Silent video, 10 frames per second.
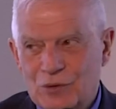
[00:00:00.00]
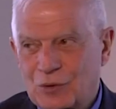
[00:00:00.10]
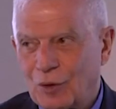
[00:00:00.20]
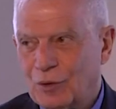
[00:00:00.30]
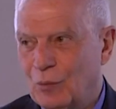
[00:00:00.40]
was
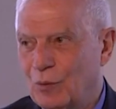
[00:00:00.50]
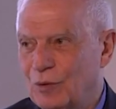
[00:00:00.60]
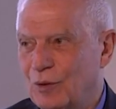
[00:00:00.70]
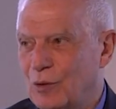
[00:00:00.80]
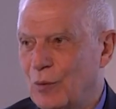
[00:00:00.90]
talking
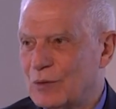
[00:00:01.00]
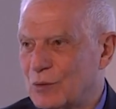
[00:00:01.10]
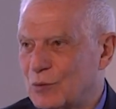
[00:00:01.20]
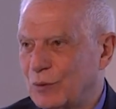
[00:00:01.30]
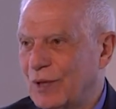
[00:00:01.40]
with the U S
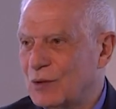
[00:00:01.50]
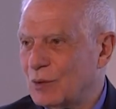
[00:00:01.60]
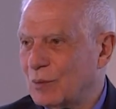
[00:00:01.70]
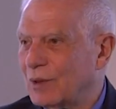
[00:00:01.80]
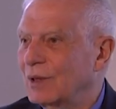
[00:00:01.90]

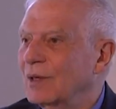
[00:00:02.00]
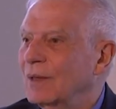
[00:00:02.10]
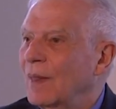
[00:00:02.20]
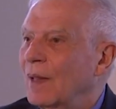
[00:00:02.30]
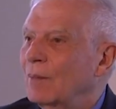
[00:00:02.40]
strategic
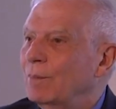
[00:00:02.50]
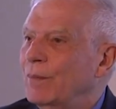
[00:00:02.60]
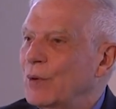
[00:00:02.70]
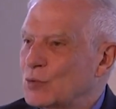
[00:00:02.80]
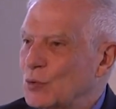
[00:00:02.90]

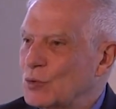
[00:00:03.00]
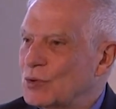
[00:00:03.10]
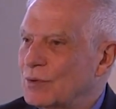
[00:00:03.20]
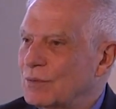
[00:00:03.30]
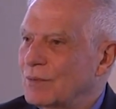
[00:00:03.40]

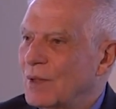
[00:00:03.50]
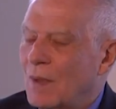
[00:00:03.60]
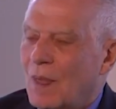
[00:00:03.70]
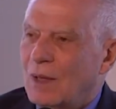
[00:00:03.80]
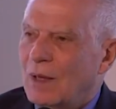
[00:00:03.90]
persons,
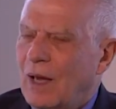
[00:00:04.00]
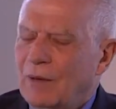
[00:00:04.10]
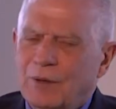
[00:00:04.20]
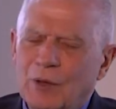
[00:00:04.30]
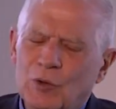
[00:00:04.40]

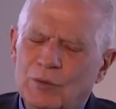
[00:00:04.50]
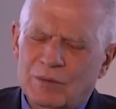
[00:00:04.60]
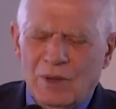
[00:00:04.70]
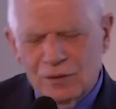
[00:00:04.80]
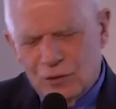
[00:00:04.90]
and they
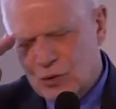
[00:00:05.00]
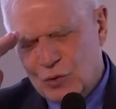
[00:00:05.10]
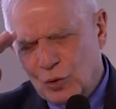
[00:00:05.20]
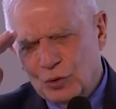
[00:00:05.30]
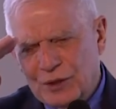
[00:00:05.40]

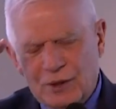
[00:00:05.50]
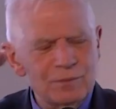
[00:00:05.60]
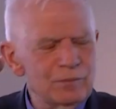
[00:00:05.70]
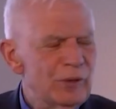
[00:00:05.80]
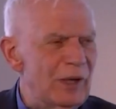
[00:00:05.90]
understood
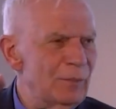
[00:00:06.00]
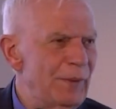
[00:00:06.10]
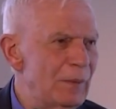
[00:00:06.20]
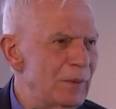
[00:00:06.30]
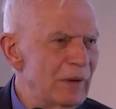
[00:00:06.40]
that, well,
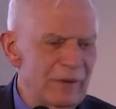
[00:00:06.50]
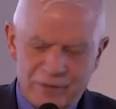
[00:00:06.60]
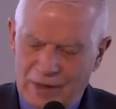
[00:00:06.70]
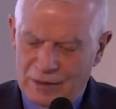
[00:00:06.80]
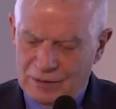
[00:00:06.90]
maybe
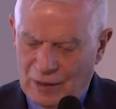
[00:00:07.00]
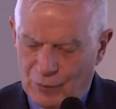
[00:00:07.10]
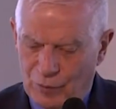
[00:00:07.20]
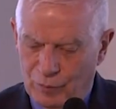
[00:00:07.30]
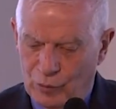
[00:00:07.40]

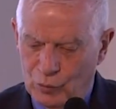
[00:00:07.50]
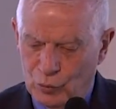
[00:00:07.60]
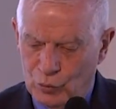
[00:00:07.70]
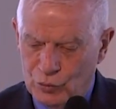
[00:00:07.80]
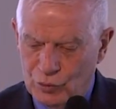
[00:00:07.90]
Afghanistan will be
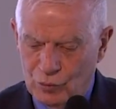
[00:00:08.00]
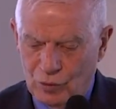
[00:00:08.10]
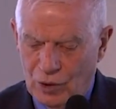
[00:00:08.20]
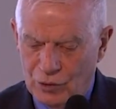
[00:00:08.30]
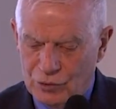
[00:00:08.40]
lose,
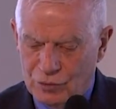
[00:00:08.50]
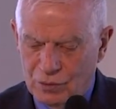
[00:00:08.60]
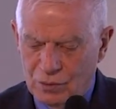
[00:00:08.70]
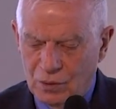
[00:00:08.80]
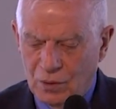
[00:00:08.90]
lost,
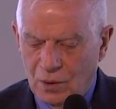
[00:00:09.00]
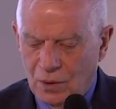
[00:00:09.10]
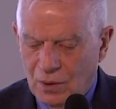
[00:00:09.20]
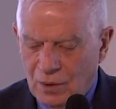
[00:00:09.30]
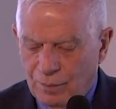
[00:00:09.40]

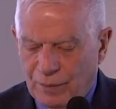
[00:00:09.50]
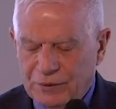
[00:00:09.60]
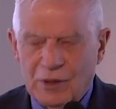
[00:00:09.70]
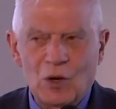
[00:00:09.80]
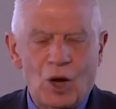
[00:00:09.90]

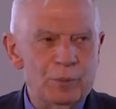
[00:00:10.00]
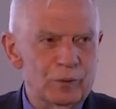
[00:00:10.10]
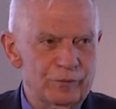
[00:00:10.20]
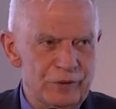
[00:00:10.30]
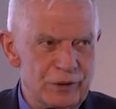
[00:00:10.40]
but in a
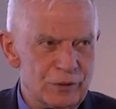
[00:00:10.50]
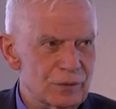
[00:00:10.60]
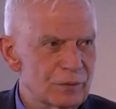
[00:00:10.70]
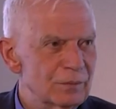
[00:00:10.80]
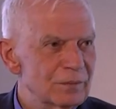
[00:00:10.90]
couple of
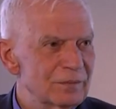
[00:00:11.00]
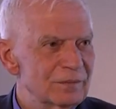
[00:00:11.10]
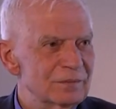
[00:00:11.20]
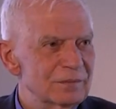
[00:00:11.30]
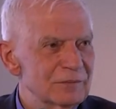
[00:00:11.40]
years.
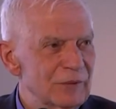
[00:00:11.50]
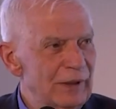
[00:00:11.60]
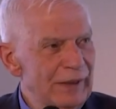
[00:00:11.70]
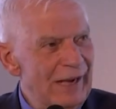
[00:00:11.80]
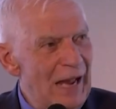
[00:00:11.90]

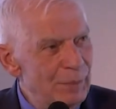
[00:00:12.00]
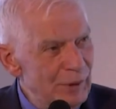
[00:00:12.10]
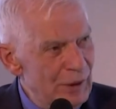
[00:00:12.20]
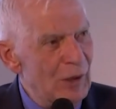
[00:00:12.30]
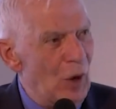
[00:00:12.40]
Well, it
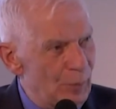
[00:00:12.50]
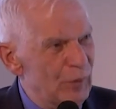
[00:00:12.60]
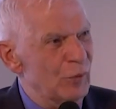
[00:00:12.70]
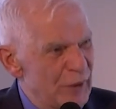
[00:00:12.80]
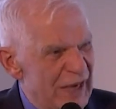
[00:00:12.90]
happened in a
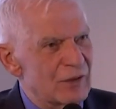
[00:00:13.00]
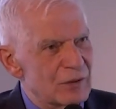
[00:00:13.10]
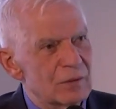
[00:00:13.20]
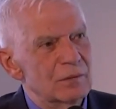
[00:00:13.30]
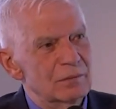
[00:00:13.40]
couple of
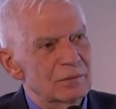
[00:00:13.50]
weeks.